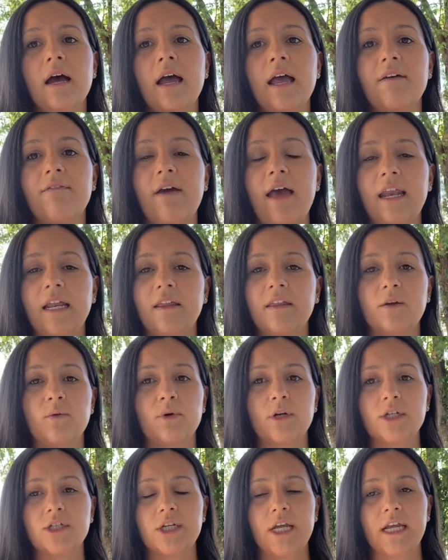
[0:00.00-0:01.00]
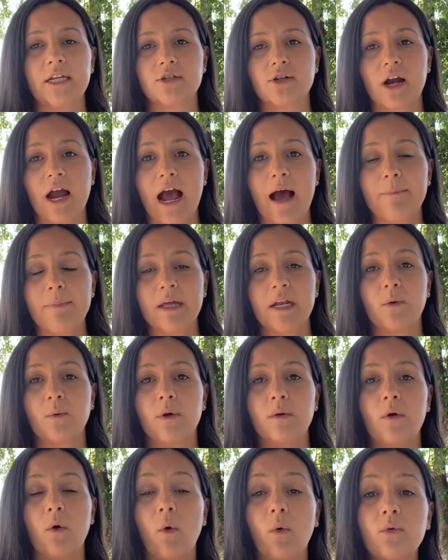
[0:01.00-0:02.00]
If anything were to change or happen, it
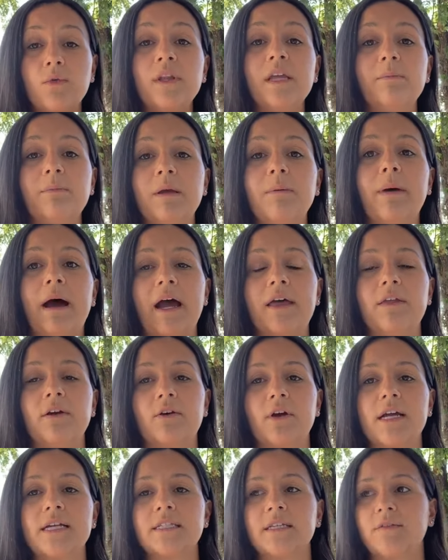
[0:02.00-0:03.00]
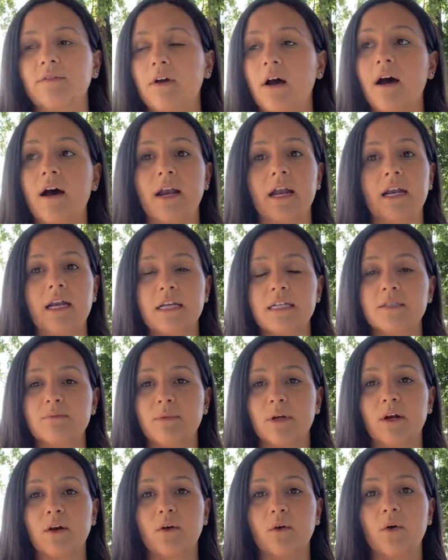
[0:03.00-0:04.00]
would only be by the grace of God and his
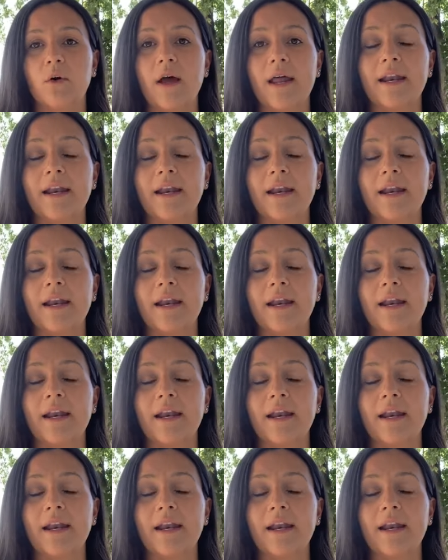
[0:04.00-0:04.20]
miracle.